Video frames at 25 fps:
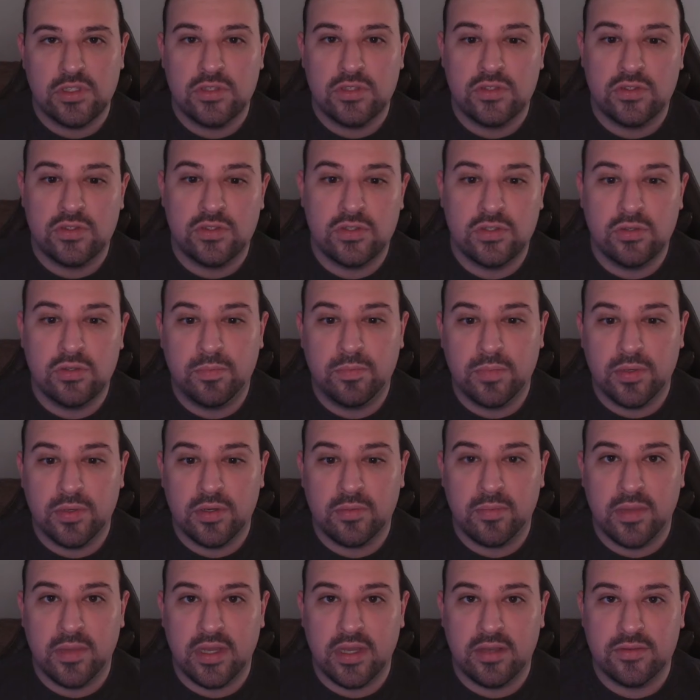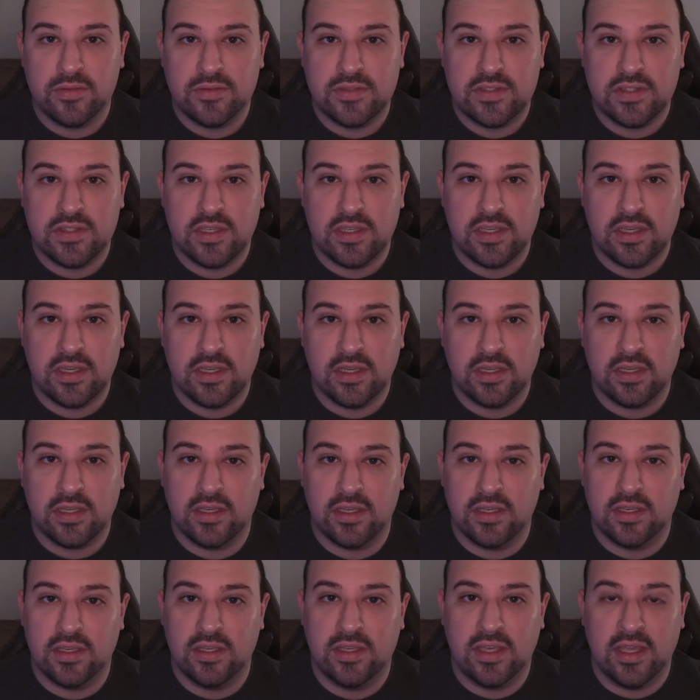super
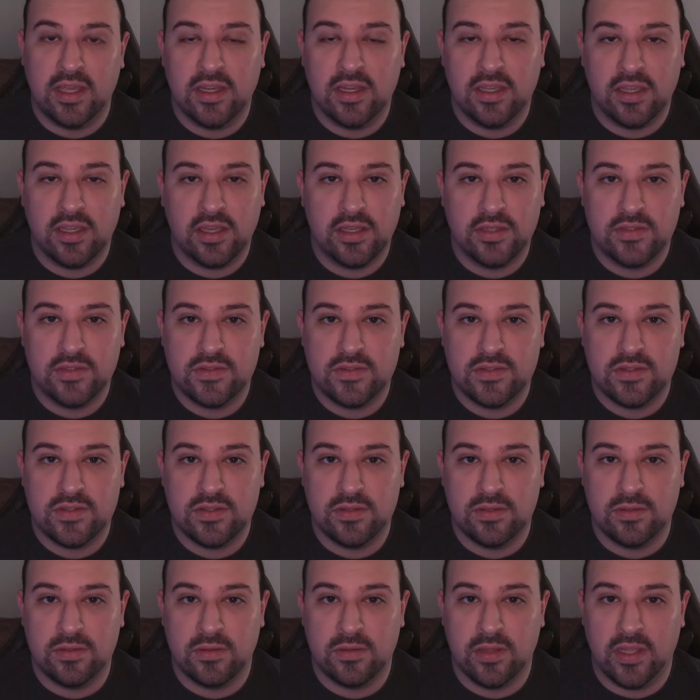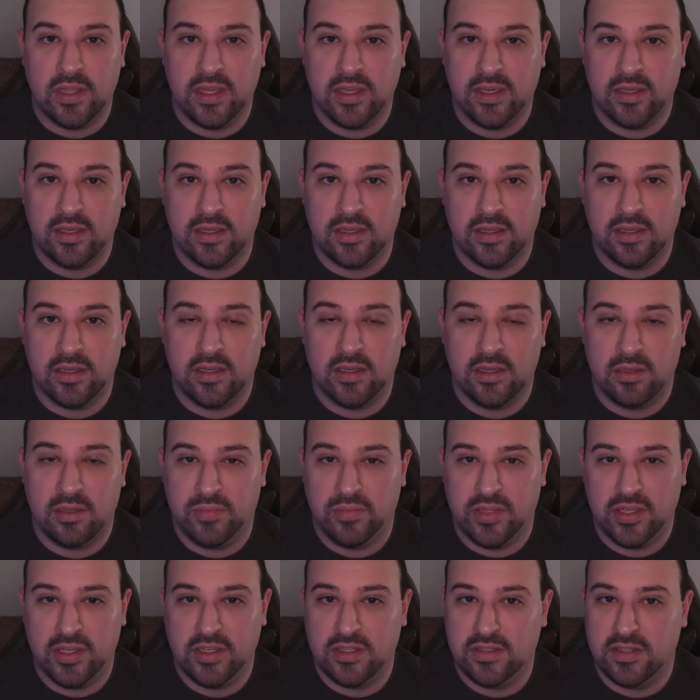bouncing, getting into like
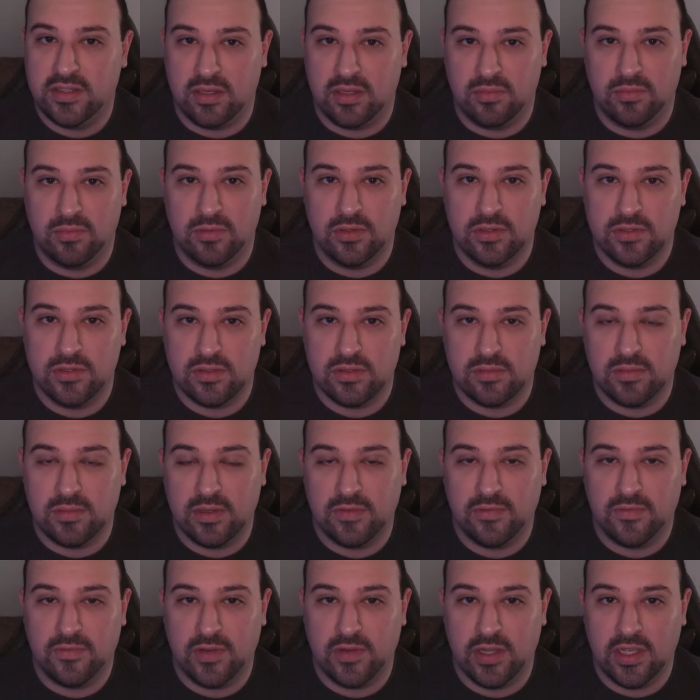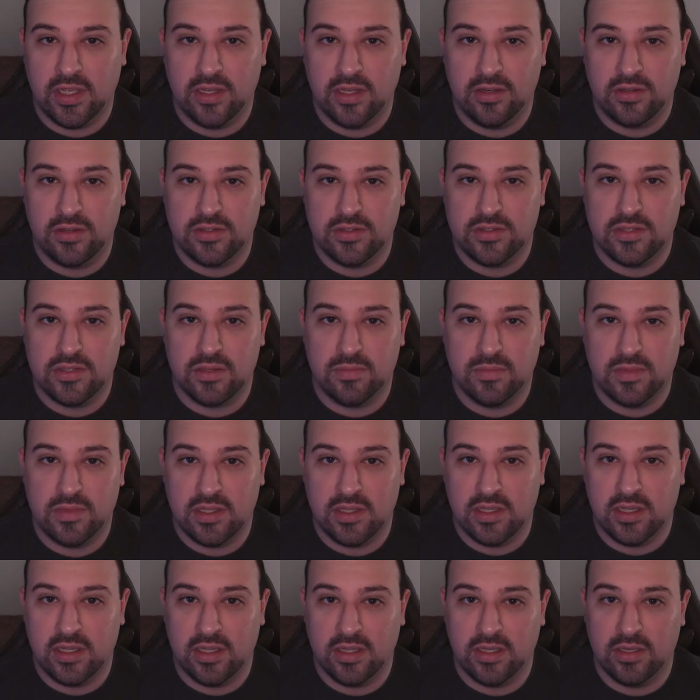playing doubles with my friend or
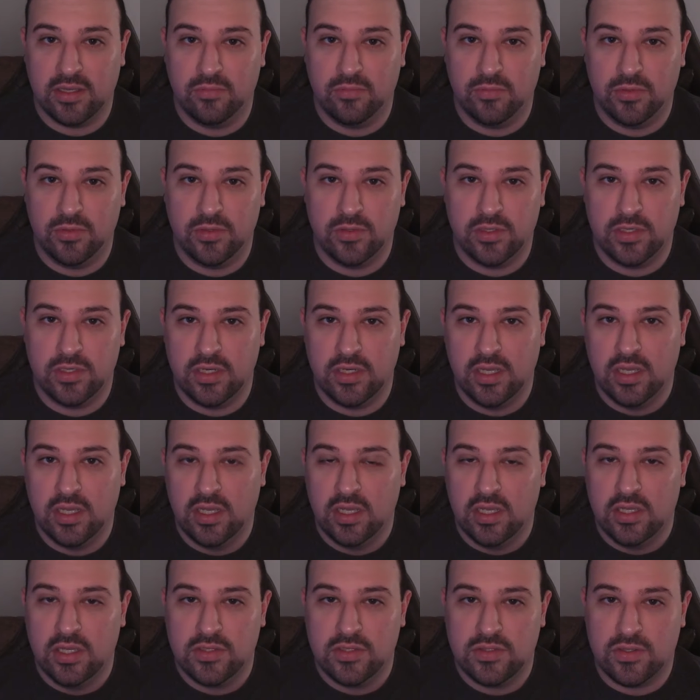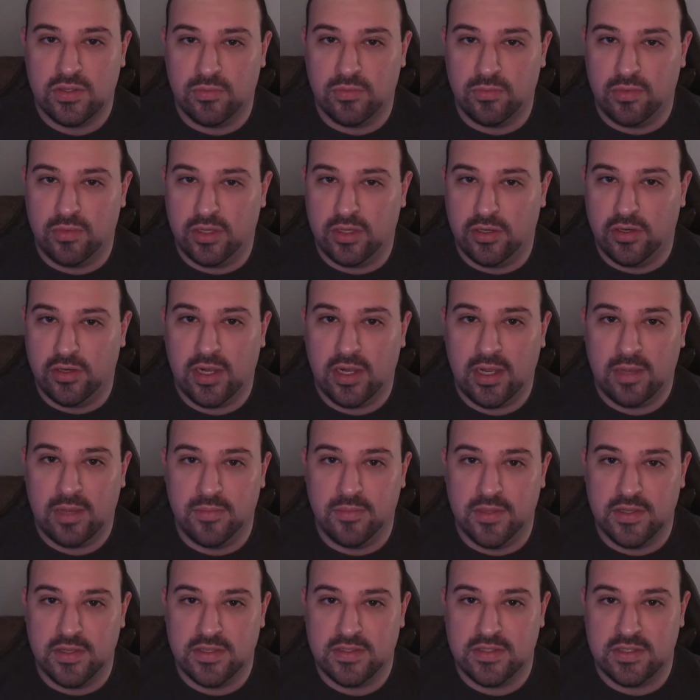something, and someone would grab
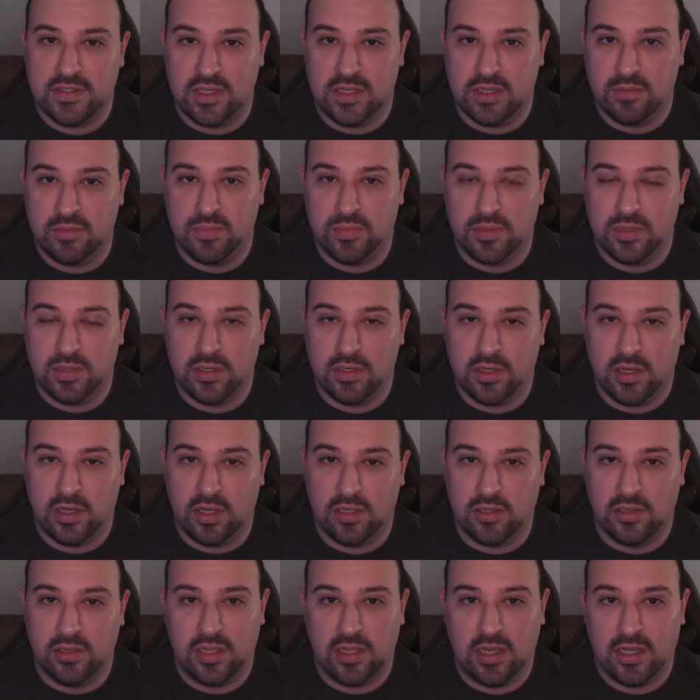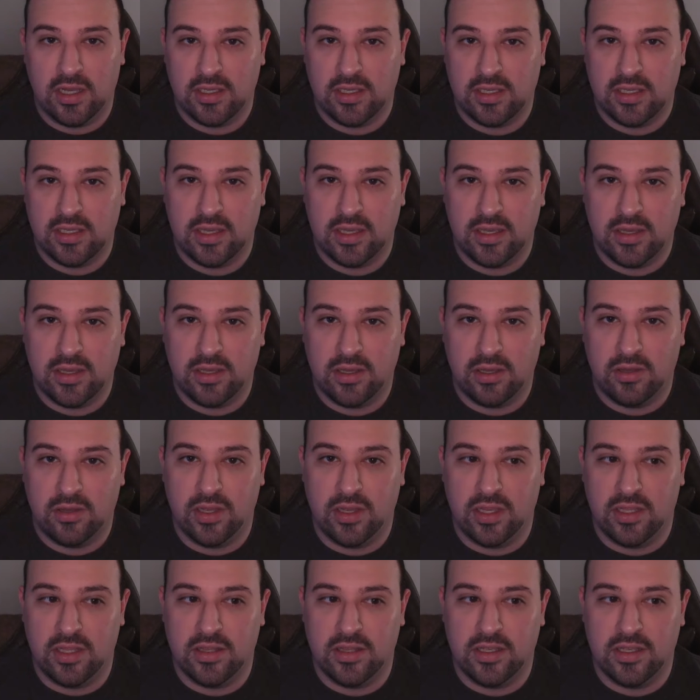the sniper on lockout
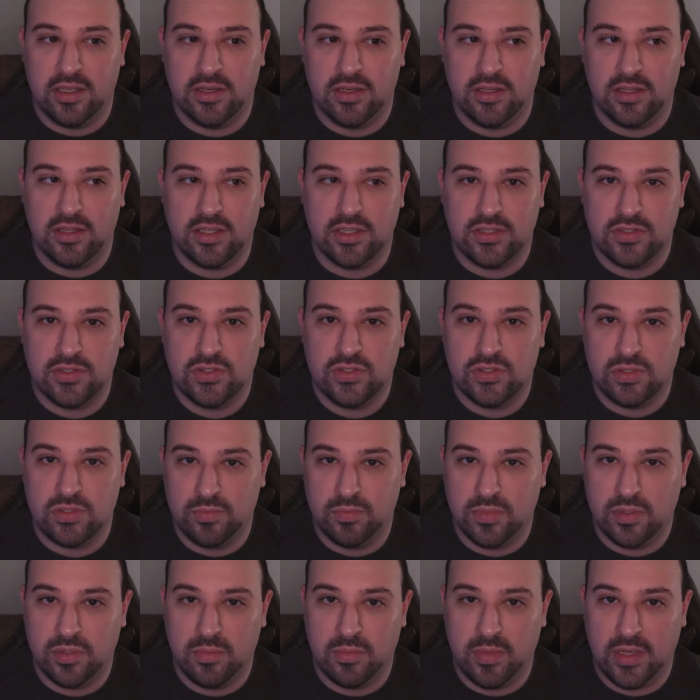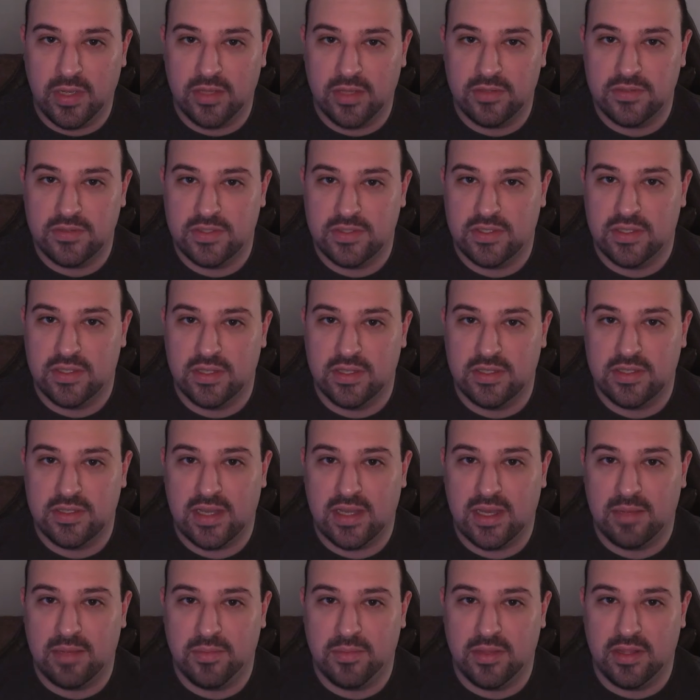and then like super bounce to the
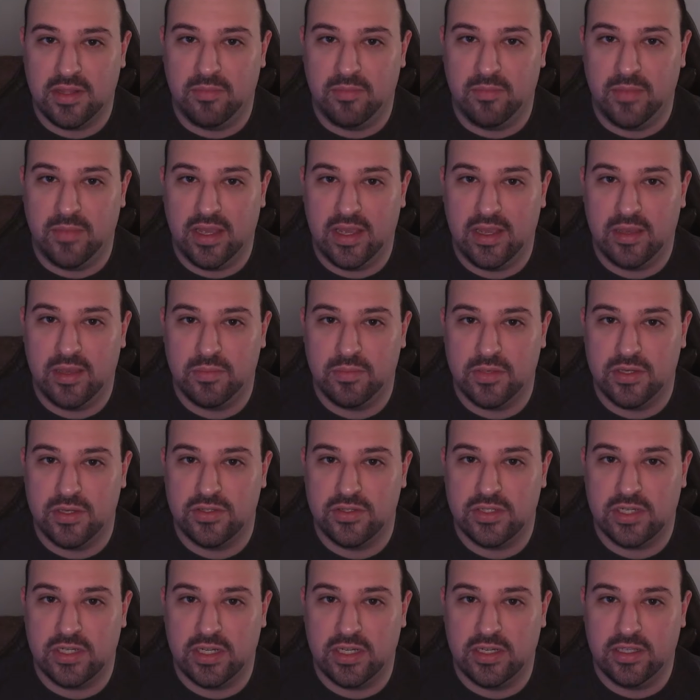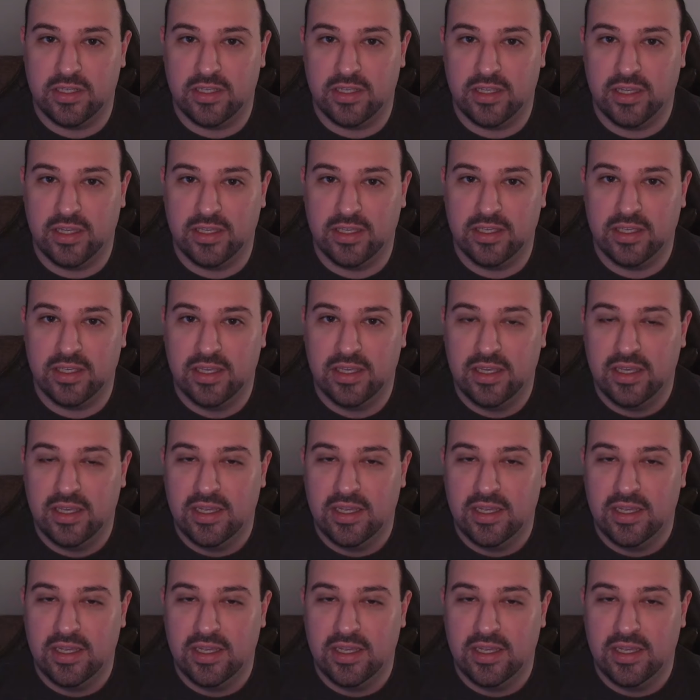top of the map and try to like